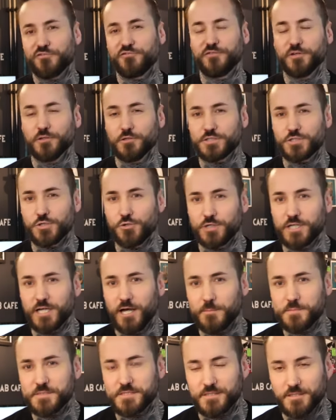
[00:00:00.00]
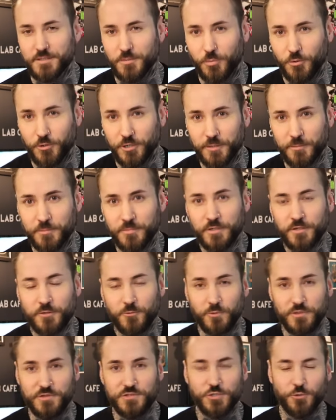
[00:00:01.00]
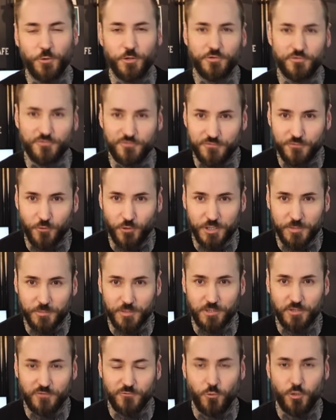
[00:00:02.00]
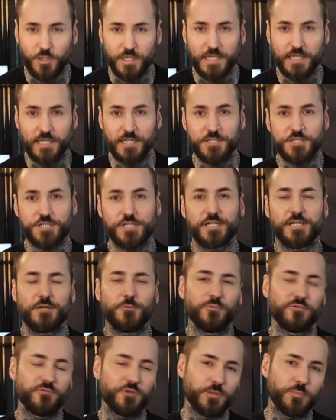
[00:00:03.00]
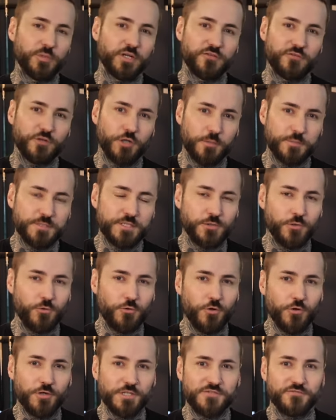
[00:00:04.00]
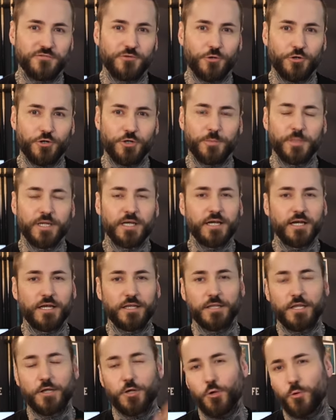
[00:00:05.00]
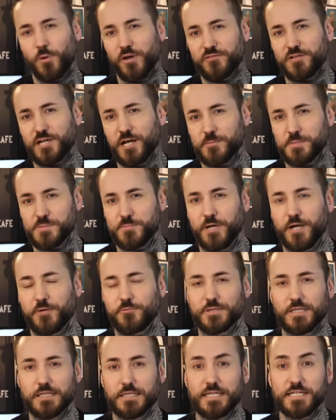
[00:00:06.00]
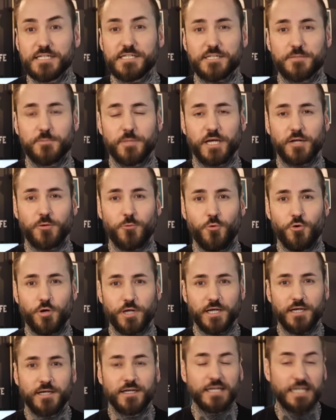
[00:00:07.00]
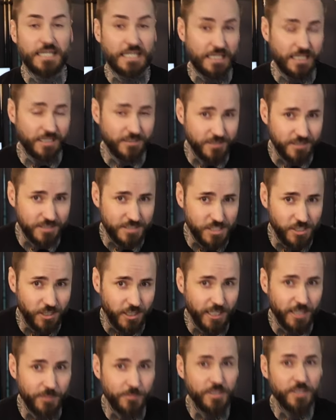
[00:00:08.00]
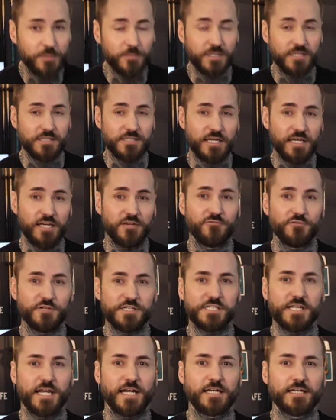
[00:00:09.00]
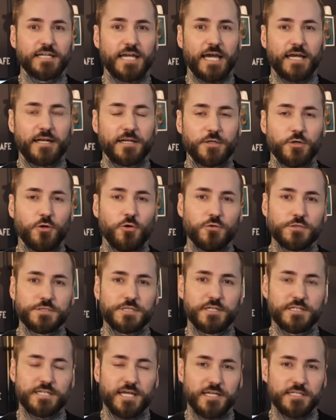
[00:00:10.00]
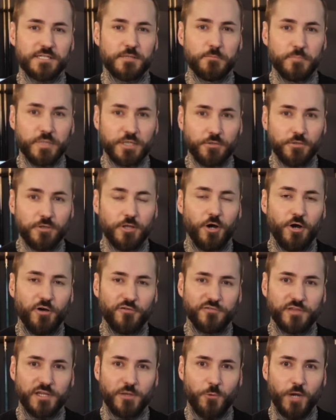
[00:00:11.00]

fill two cups to the brim with 240 ml of water each. We've got a bit of an obstacle course for them and then whoever comes back with the least amount of water in the time because every second added also takes a mil off their